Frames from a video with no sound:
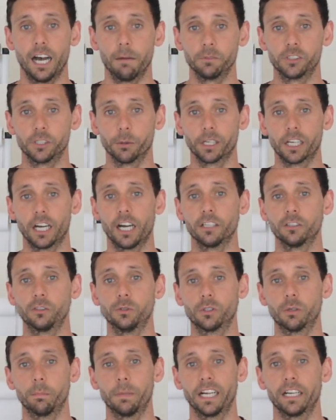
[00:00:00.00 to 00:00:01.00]
So I can't
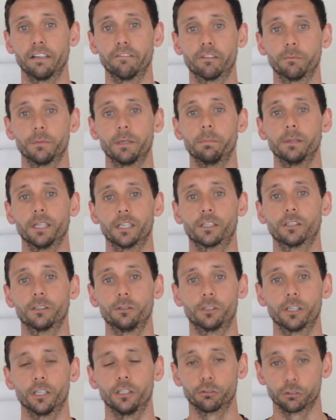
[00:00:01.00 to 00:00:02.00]
talk about it from a blood
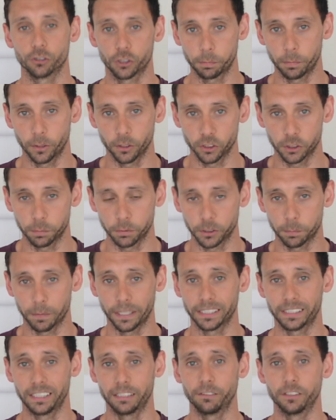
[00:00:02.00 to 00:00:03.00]
glucose response
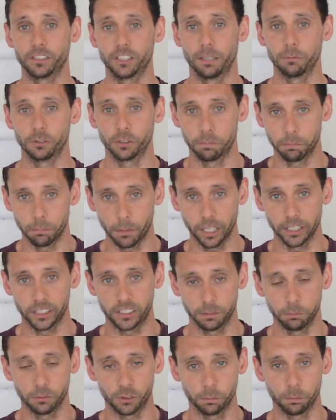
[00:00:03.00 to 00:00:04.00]
perspective in terms of my
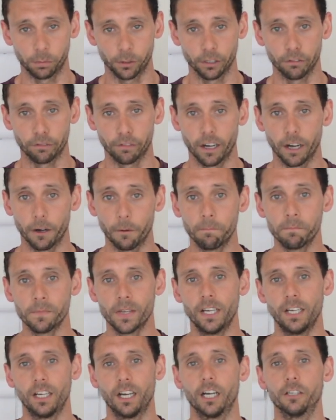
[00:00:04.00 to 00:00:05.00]
symptom profile.
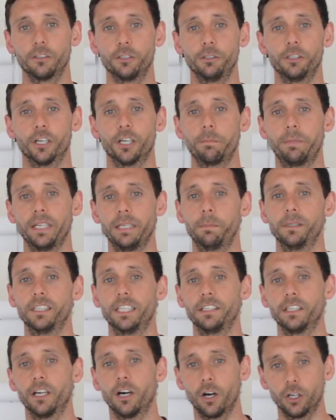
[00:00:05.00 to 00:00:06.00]
I do know people
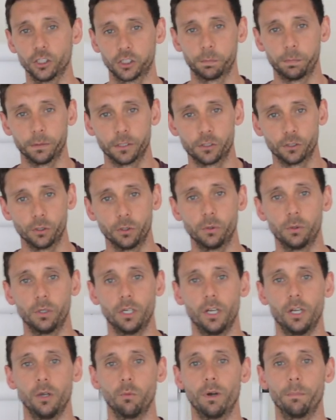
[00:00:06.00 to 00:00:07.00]
in the hospital,
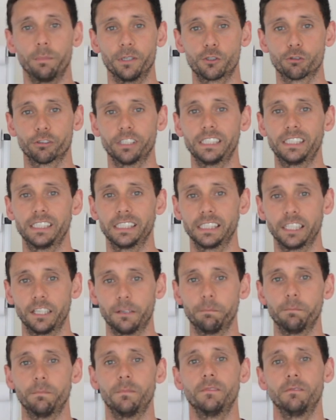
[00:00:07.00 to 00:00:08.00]
when we're treating
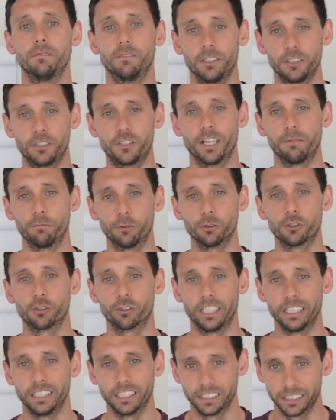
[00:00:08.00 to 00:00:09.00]
them, the general
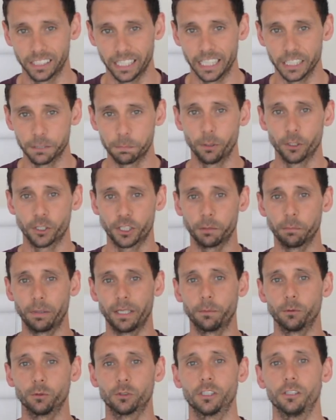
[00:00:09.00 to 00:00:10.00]
trend is that it's pushing
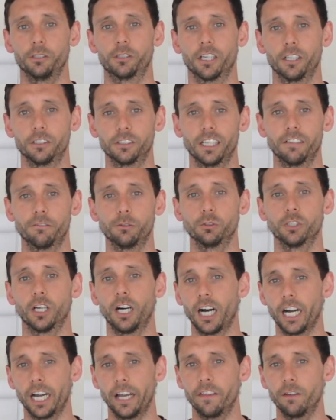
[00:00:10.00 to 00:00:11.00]
people's glucose levels
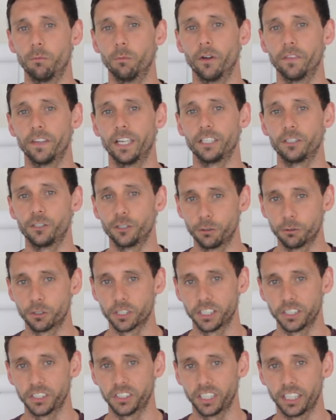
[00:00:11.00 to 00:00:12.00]
higher than what they
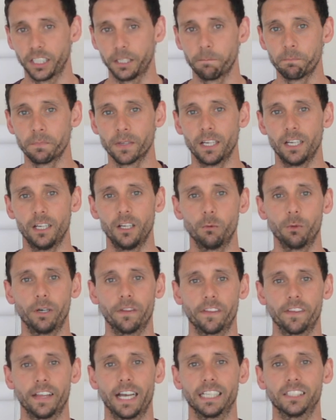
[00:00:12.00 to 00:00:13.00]
usually see,
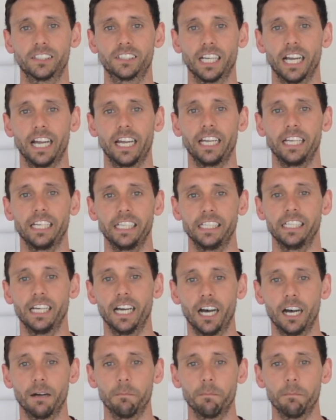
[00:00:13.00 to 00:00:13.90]
whether that's a